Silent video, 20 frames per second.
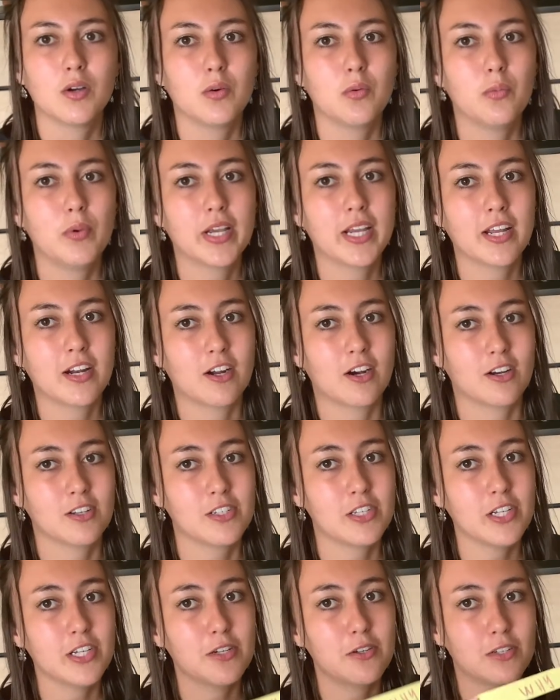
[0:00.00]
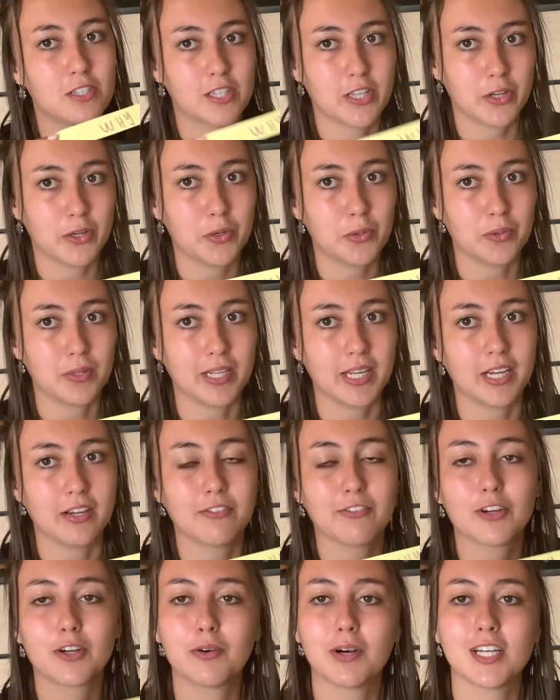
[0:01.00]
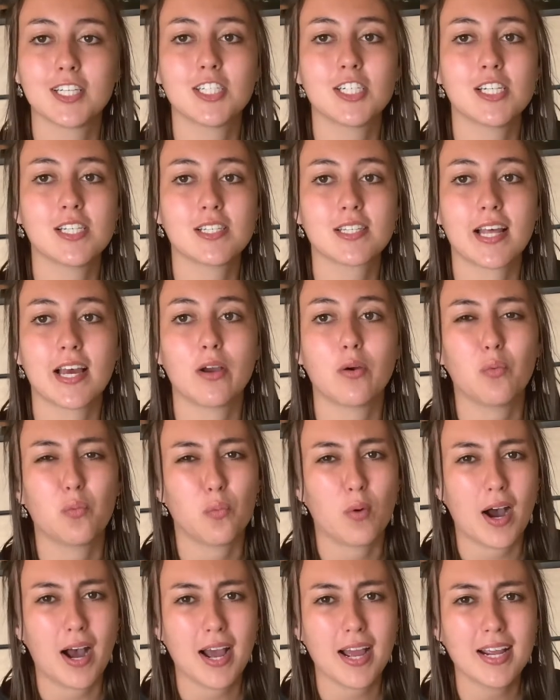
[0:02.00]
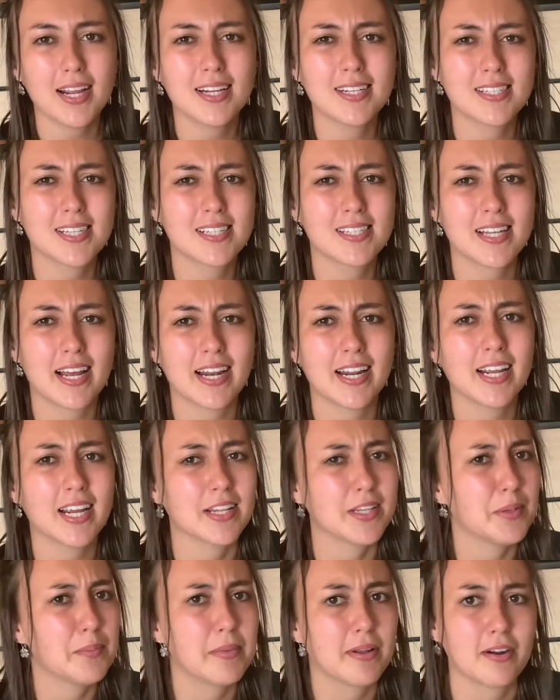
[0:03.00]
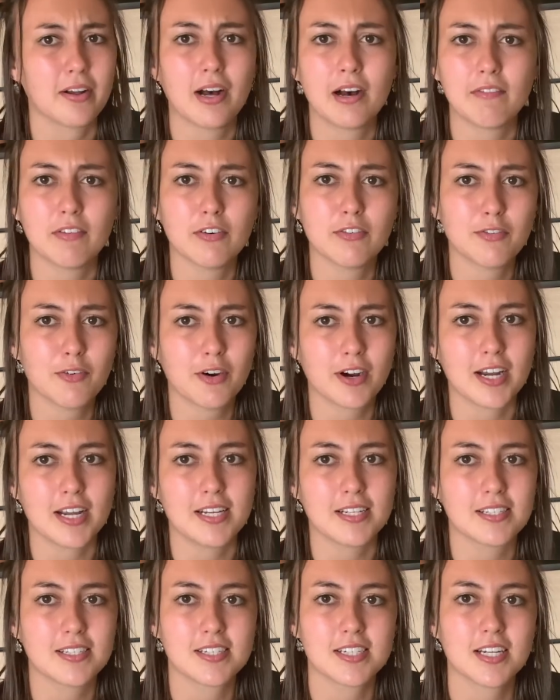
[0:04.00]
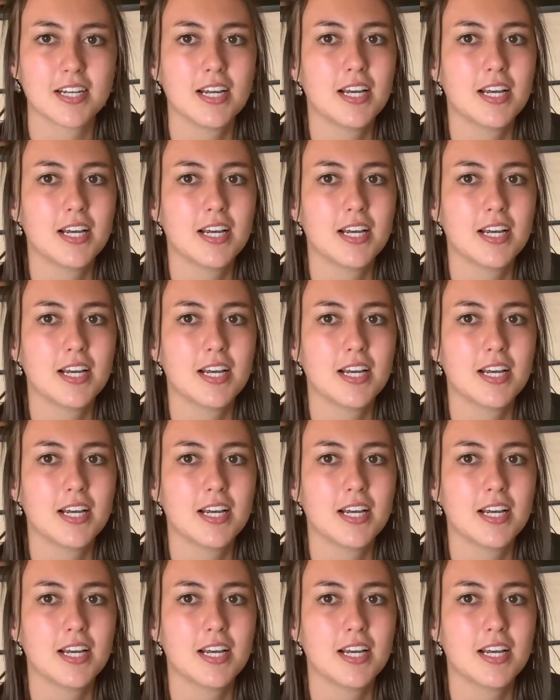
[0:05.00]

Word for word: We can also use the who link for questions like, why is the setting in the middle of a forest?